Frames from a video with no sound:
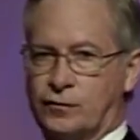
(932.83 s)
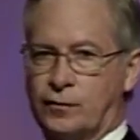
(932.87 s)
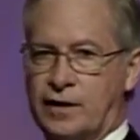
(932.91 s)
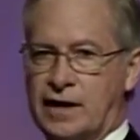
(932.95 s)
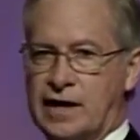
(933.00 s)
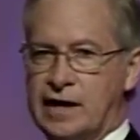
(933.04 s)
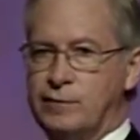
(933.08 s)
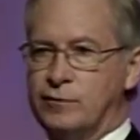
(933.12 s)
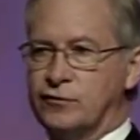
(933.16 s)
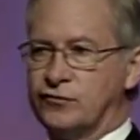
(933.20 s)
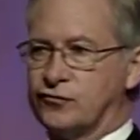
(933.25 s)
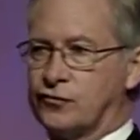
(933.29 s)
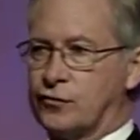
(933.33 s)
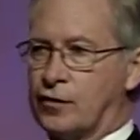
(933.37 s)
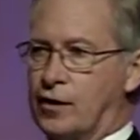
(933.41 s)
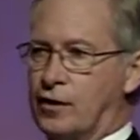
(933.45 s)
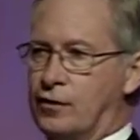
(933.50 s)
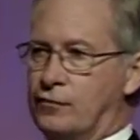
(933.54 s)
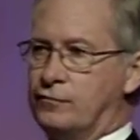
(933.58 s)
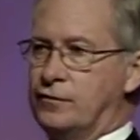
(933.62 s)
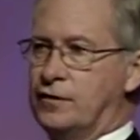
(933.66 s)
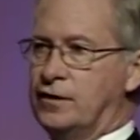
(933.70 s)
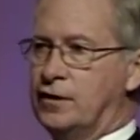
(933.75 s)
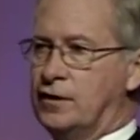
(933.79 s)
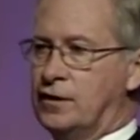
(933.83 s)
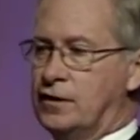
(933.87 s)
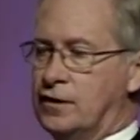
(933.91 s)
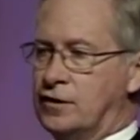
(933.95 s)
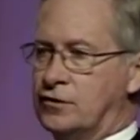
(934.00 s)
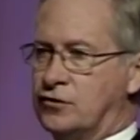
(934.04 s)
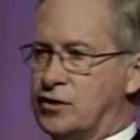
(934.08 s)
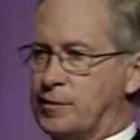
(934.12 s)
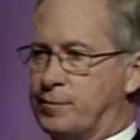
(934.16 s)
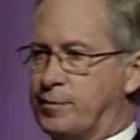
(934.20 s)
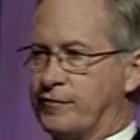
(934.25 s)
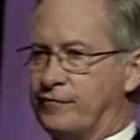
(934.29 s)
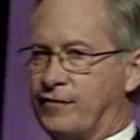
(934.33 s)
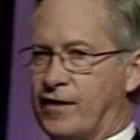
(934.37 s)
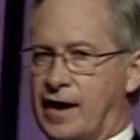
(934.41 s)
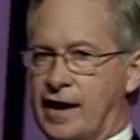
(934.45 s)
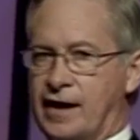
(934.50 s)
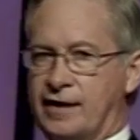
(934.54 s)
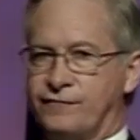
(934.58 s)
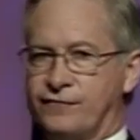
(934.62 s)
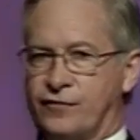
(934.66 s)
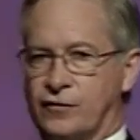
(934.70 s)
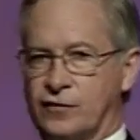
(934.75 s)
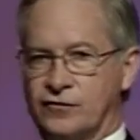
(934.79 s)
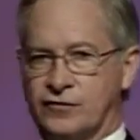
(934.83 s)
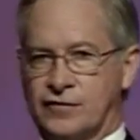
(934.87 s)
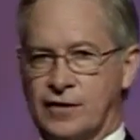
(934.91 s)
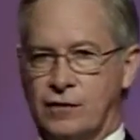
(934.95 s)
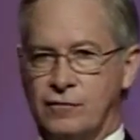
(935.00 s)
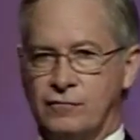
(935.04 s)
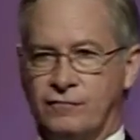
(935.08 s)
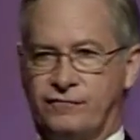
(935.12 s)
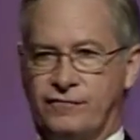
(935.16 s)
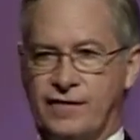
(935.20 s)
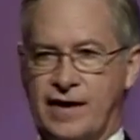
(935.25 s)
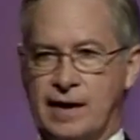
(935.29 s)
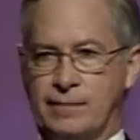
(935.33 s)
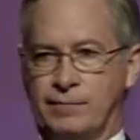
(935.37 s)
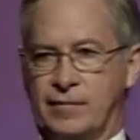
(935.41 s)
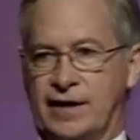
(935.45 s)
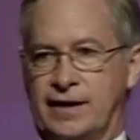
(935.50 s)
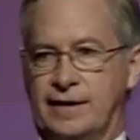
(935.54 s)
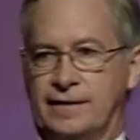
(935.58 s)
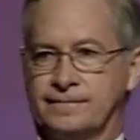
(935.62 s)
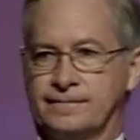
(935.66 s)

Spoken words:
when he was grown to provide for his own family.